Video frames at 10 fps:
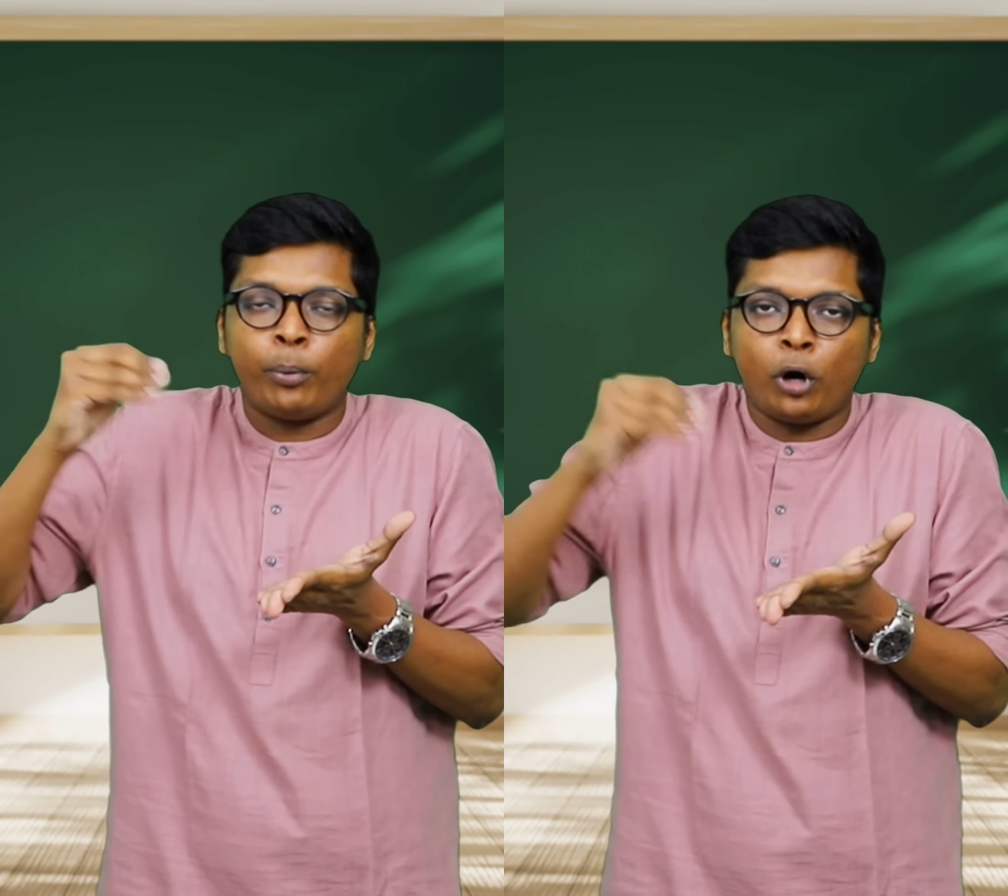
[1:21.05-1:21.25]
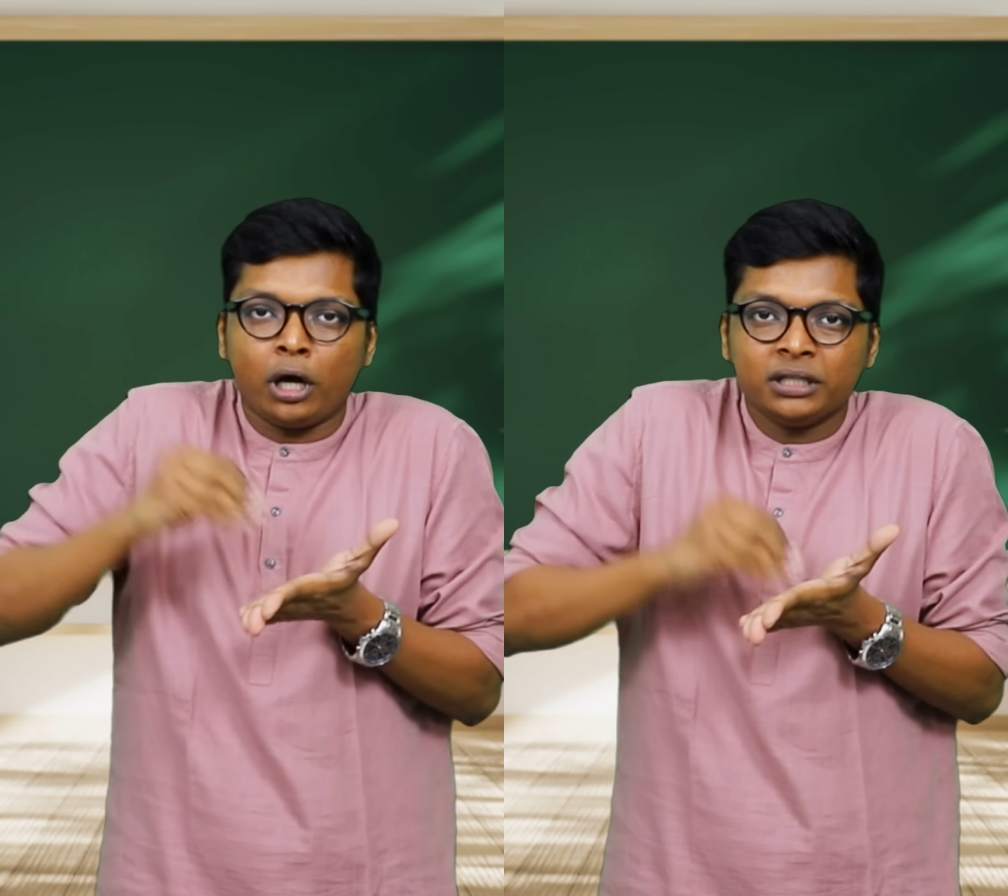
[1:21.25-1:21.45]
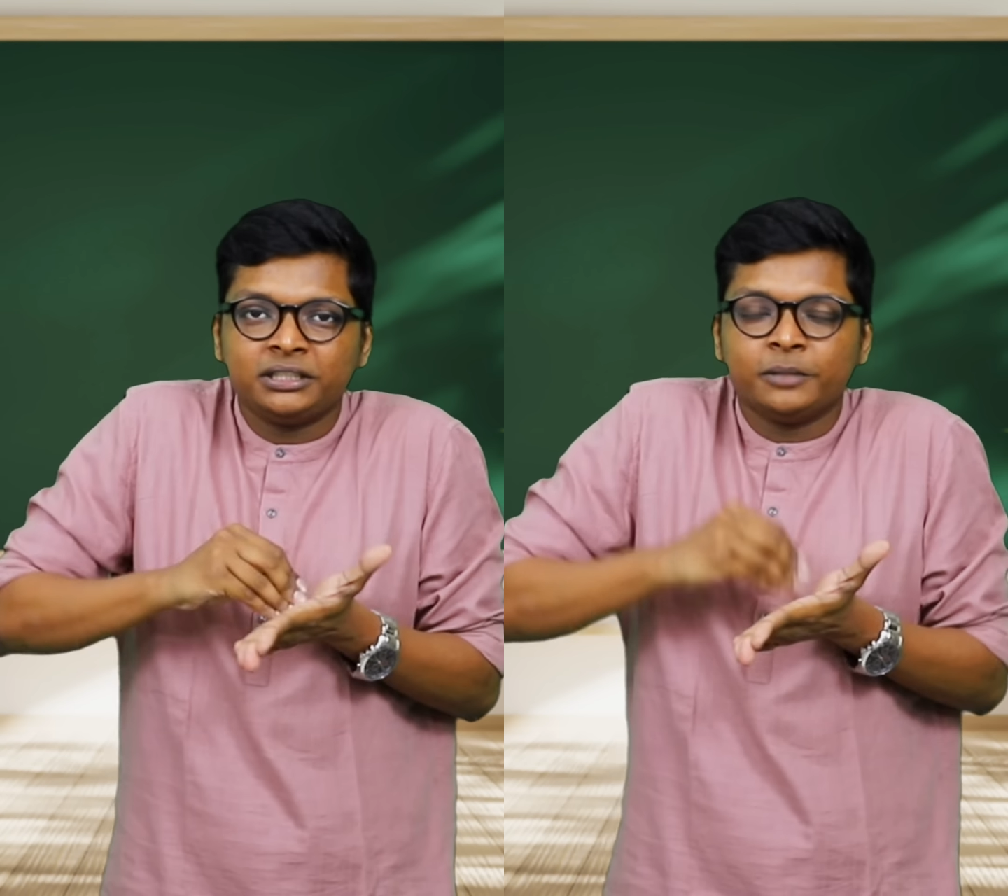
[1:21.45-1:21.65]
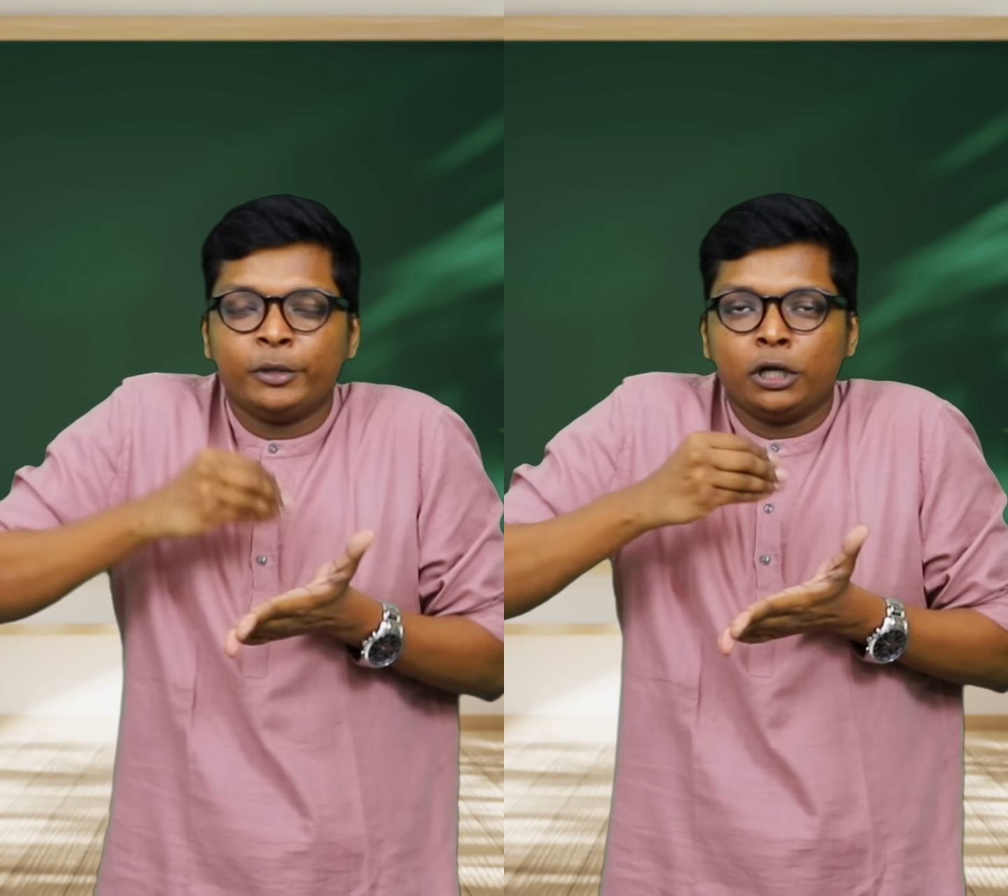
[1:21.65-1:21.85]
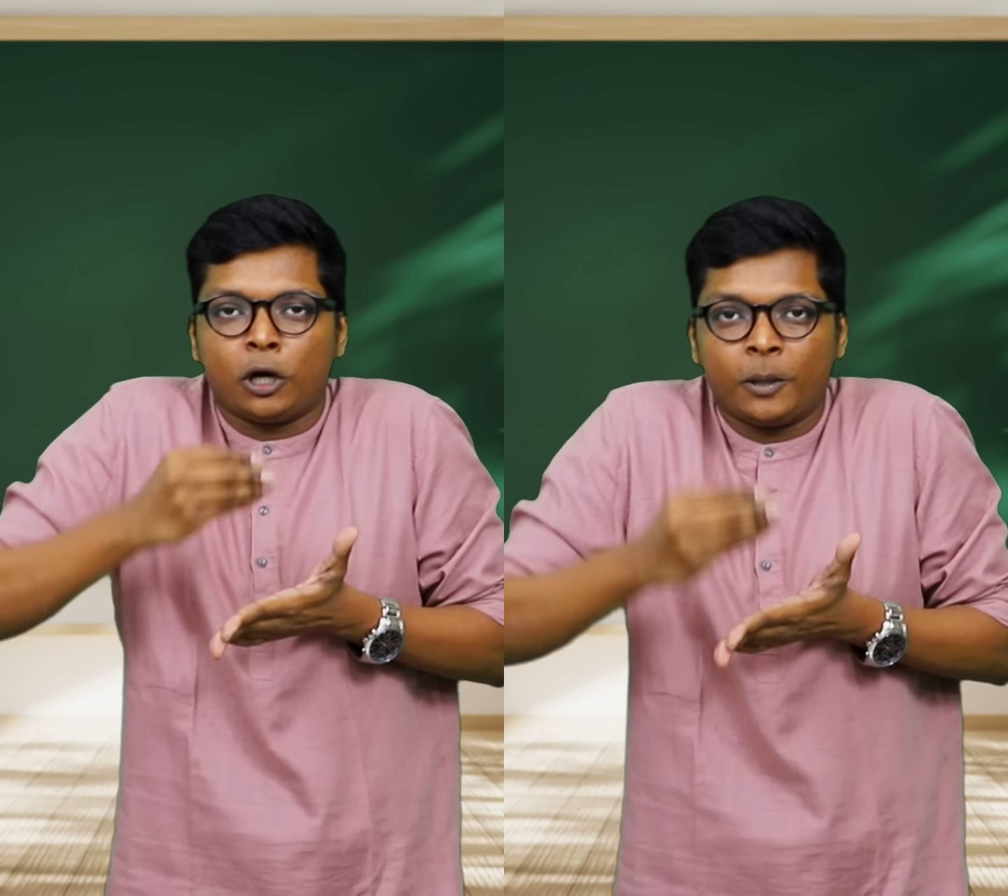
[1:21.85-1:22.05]

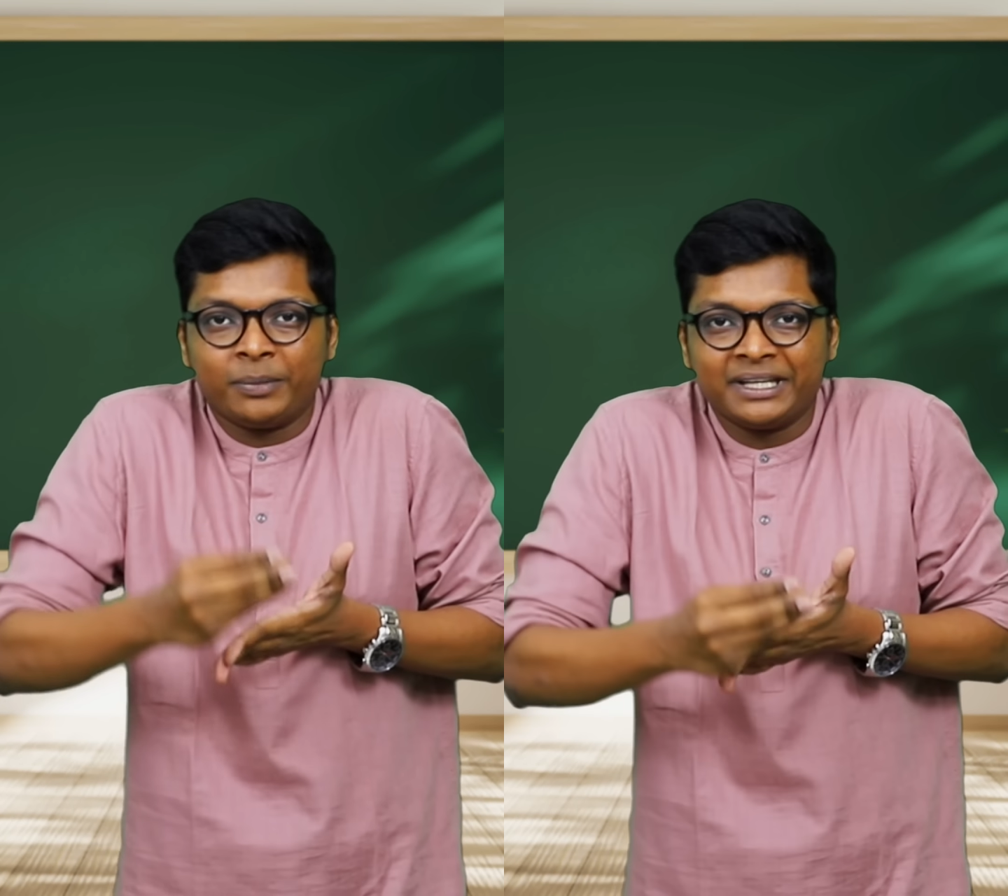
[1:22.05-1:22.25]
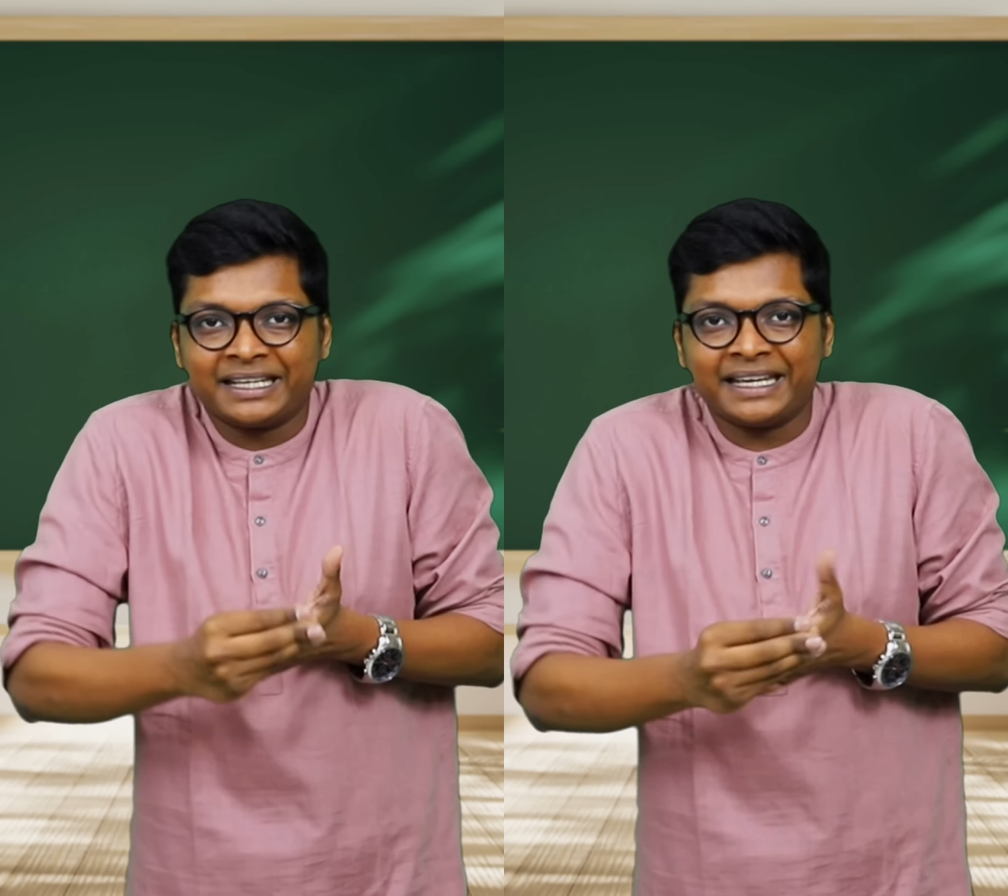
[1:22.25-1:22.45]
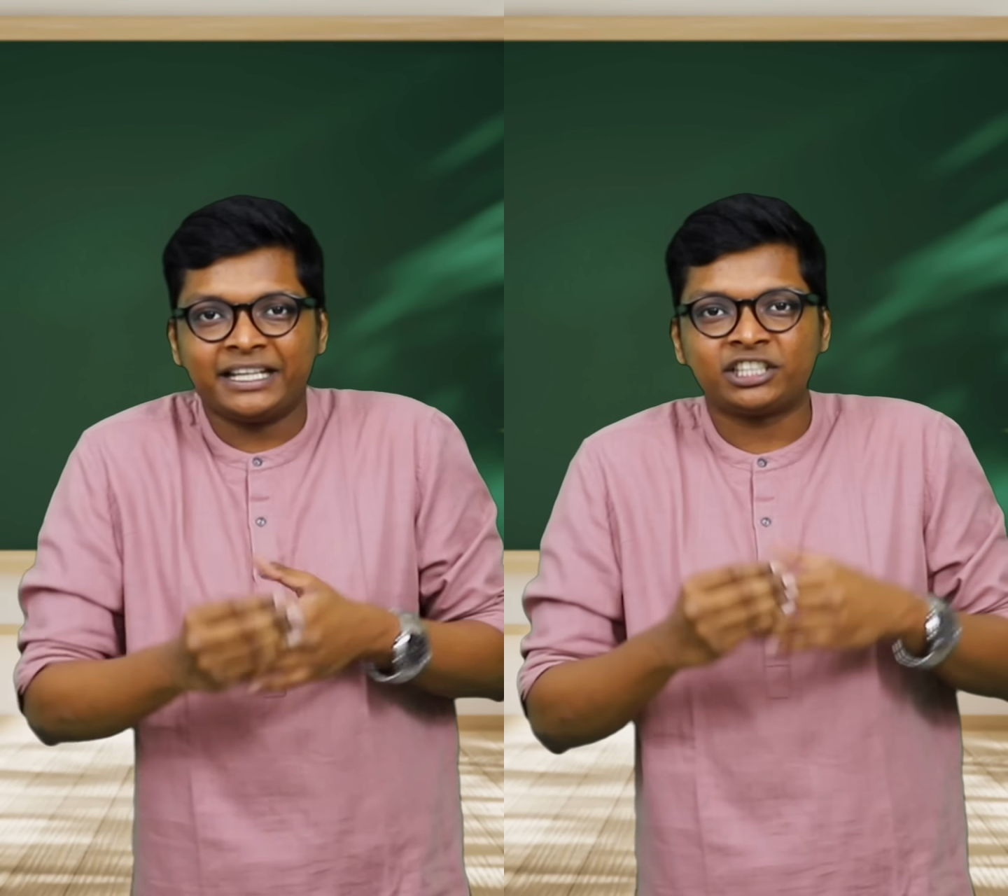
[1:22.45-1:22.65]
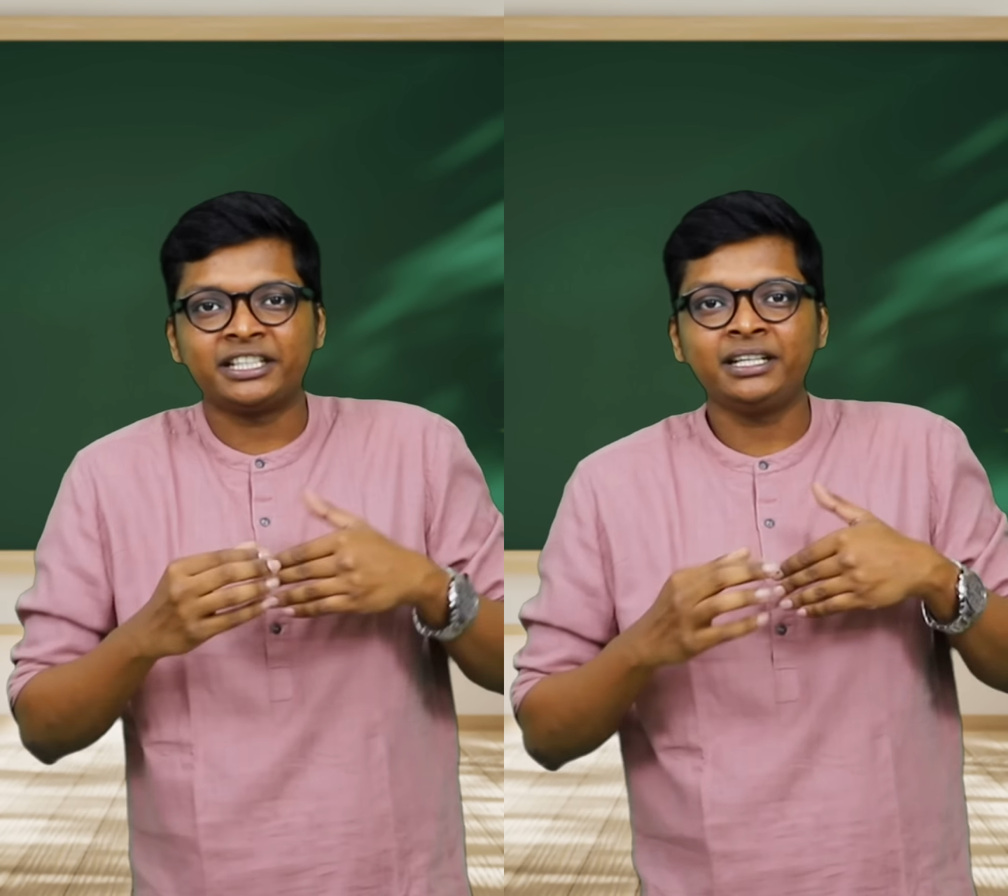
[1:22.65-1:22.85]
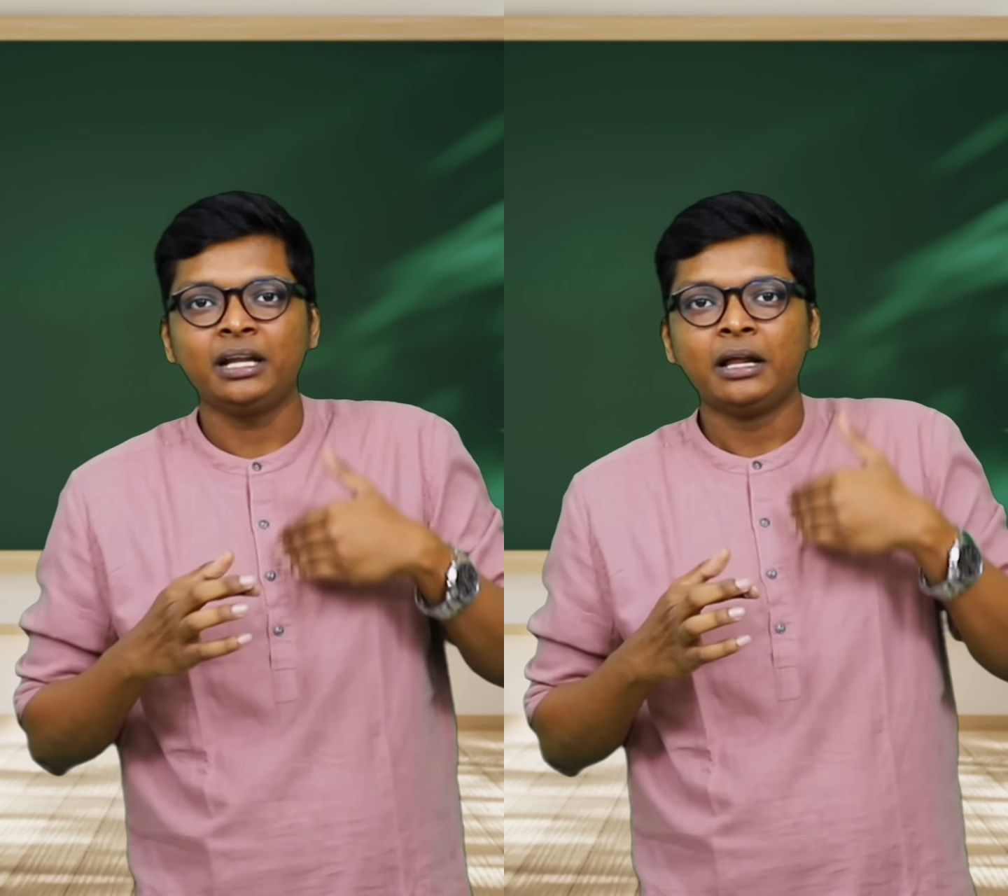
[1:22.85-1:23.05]
possible
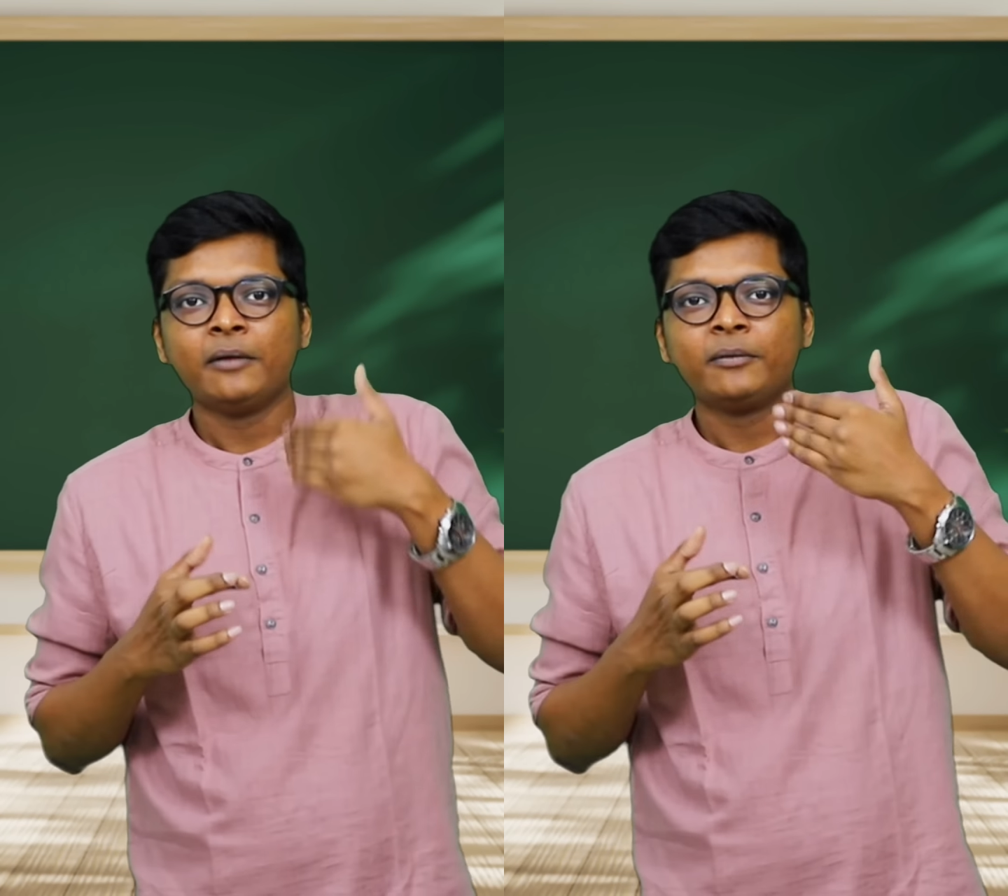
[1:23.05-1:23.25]
obligation